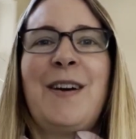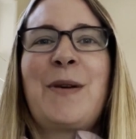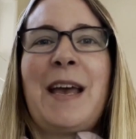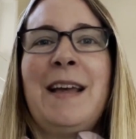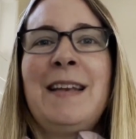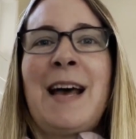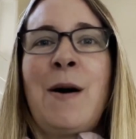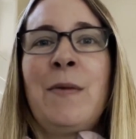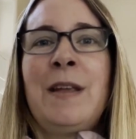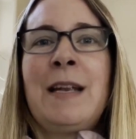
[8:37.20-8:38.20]
Okay,
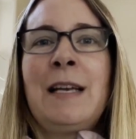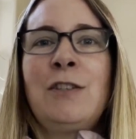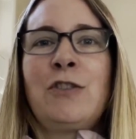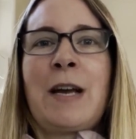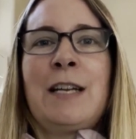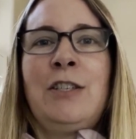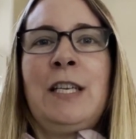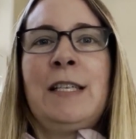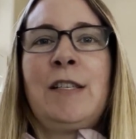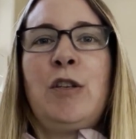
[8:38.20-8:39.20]
now the next
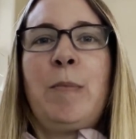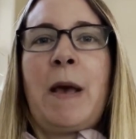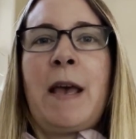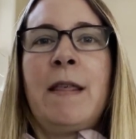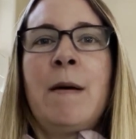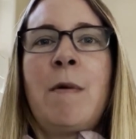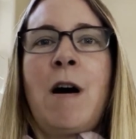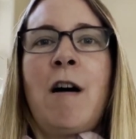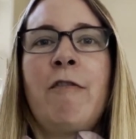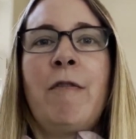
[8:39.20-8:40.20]
strategy is to pay them
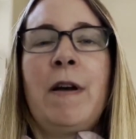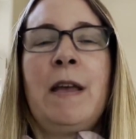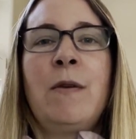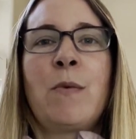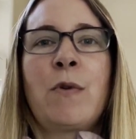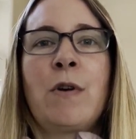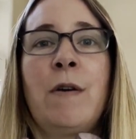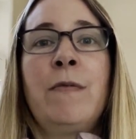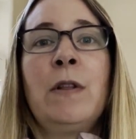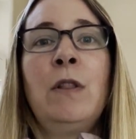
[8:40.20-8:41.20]
off in order
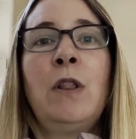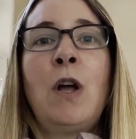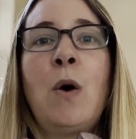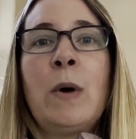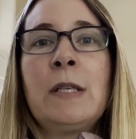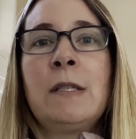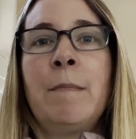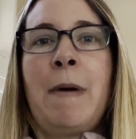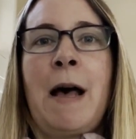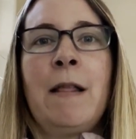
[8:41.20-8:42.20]
of the
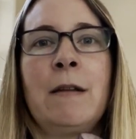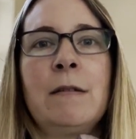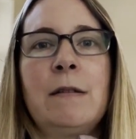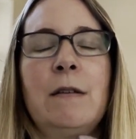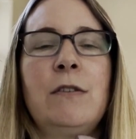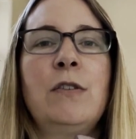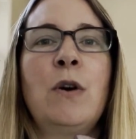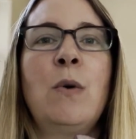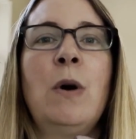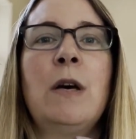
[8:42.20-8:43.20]
lowest balance.
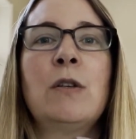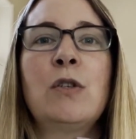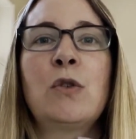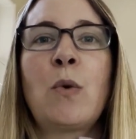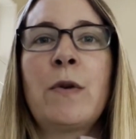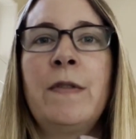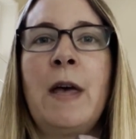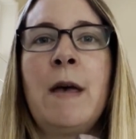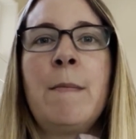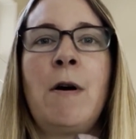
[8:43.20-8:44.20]
So sort
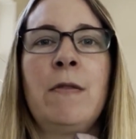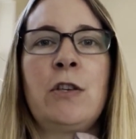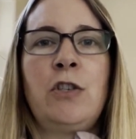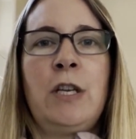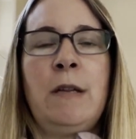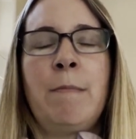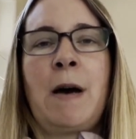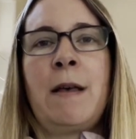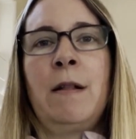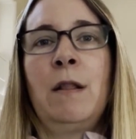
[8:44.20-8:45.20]
them on the sheet
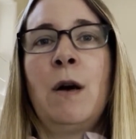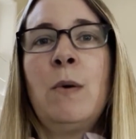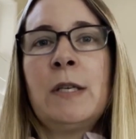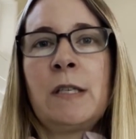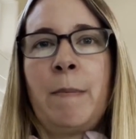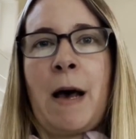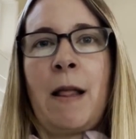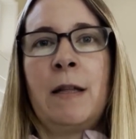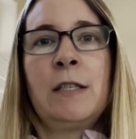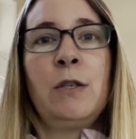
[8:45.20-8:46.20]
by the lowest
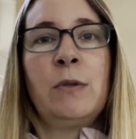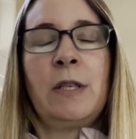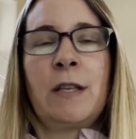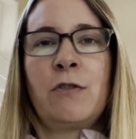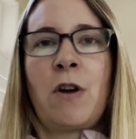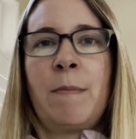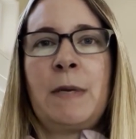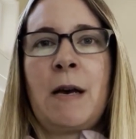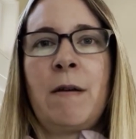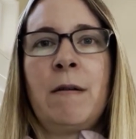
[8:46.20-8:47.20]
balance using the
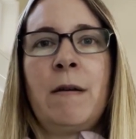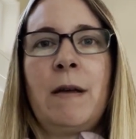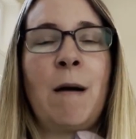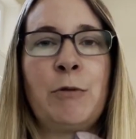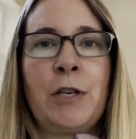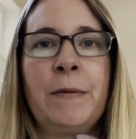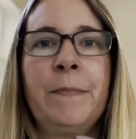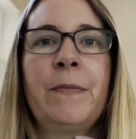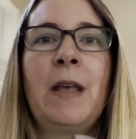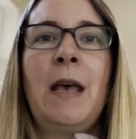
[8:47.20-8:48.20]
drop-down option.